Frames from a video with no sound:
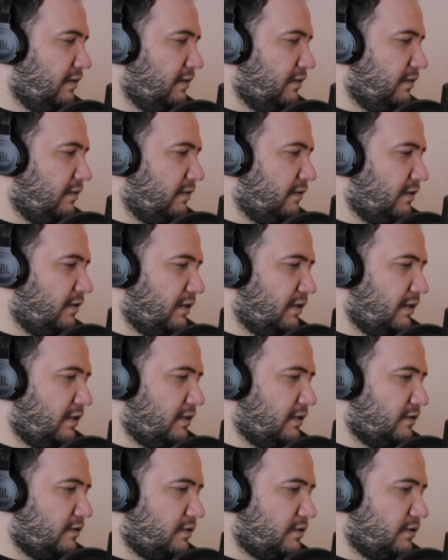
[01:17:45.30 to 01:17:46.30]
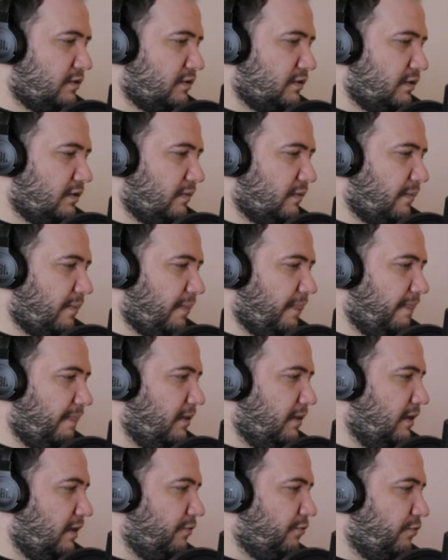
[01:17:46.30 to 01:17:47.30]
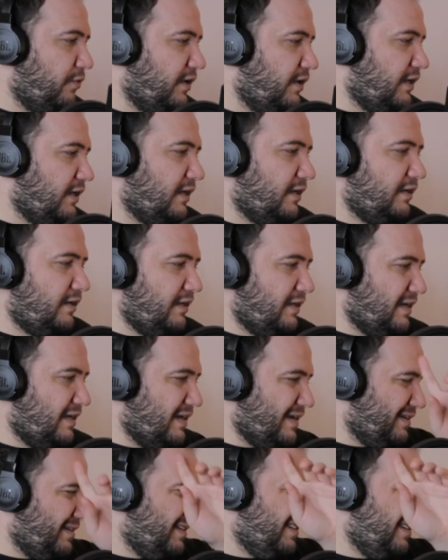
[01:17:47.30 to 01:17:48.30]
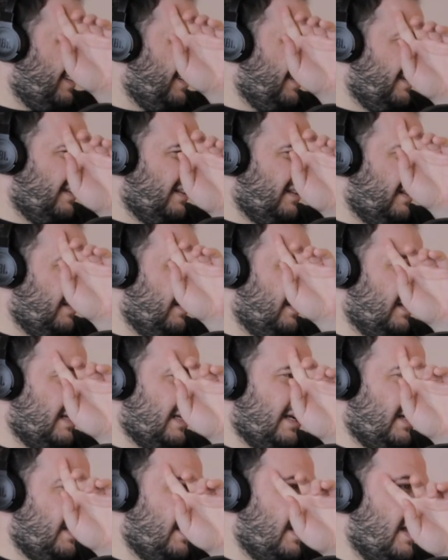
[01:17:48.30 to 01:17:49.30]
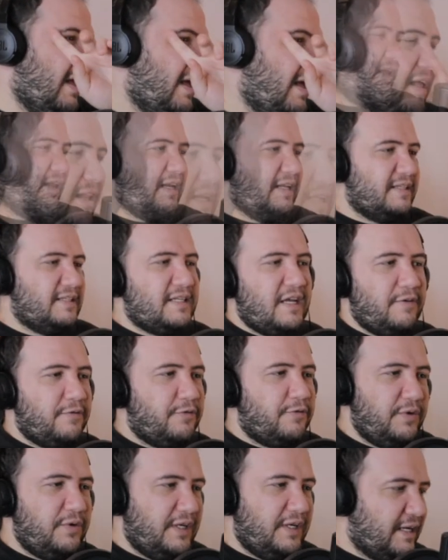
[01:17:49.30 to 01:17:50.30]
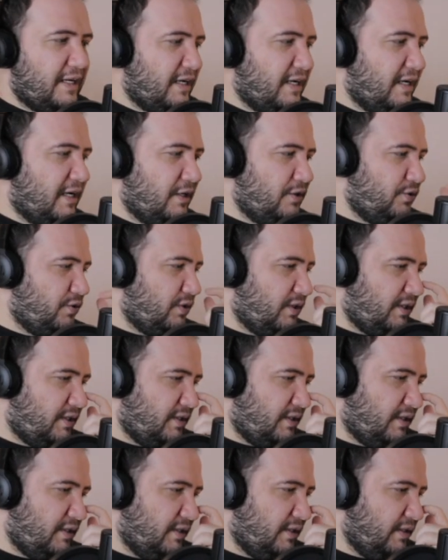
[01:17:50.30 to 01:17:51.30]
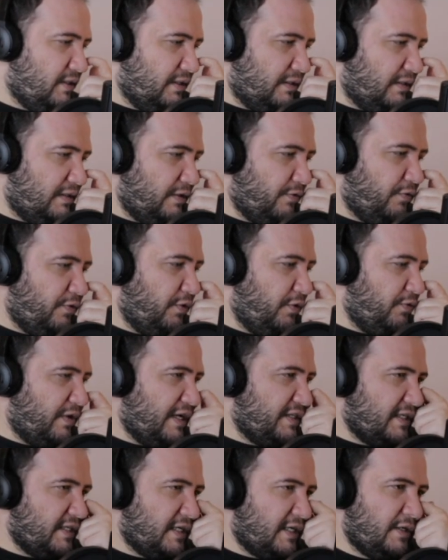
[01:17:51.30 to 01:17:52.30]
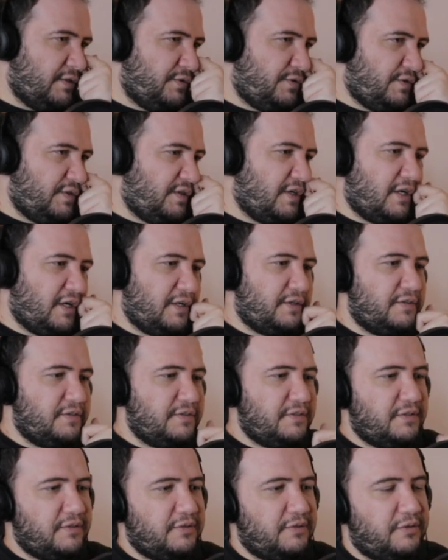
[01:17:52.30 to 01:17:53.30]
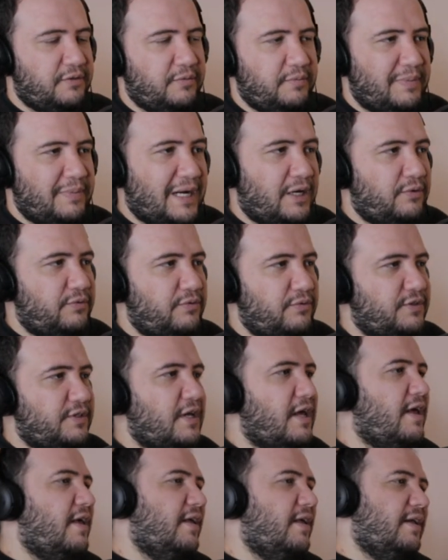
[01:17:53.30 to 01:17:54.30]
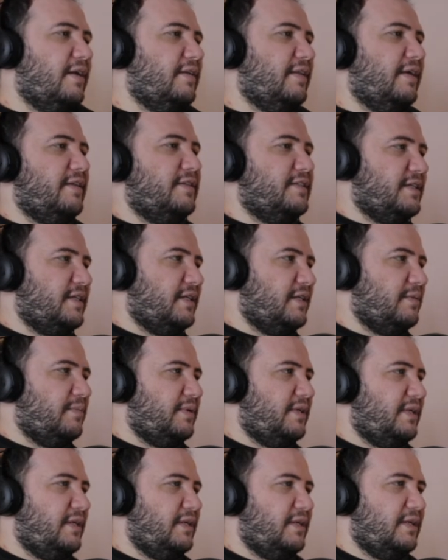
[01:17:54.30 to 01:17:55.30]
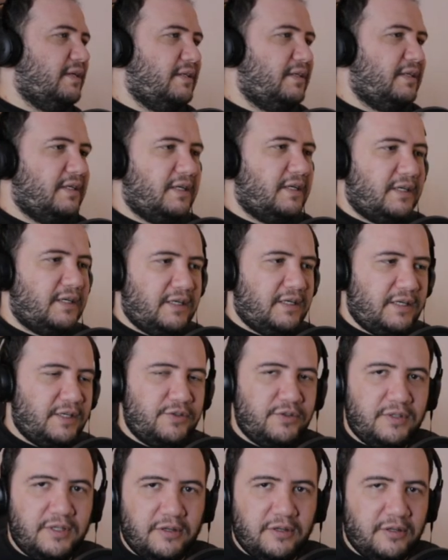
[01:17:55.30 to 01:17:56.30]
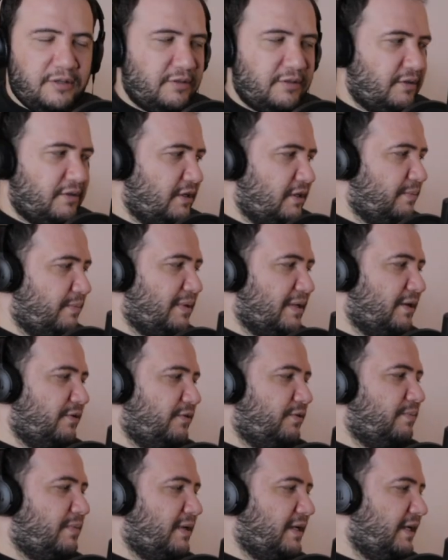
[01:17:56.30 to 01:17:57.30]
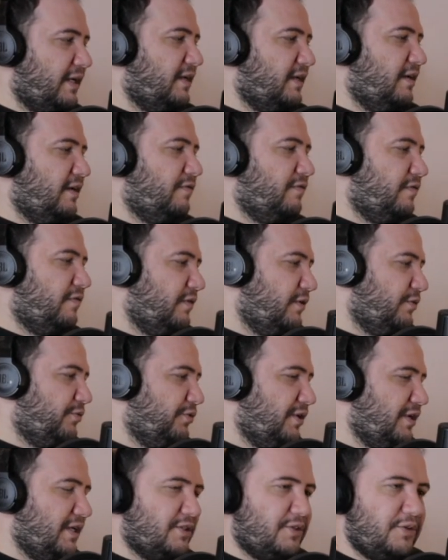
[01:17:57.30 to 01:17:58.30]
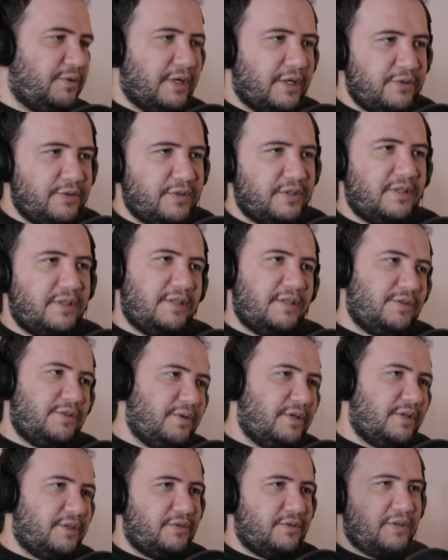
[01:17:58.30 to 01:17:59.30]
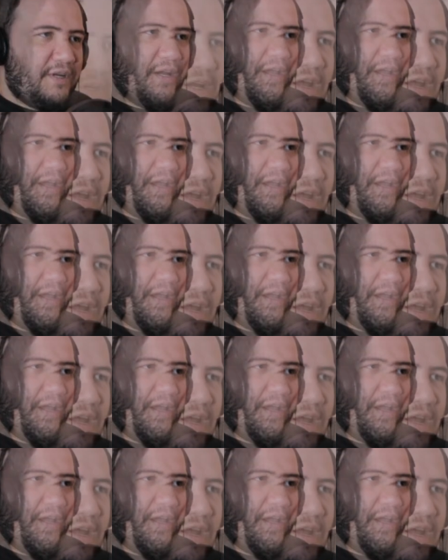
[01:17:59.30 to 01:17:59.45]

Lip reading: thing is, if we can get, like, let's say if we get if we raise $100 or pounds, then it's gonna be an $100 pound mic. If we get 200, then 200,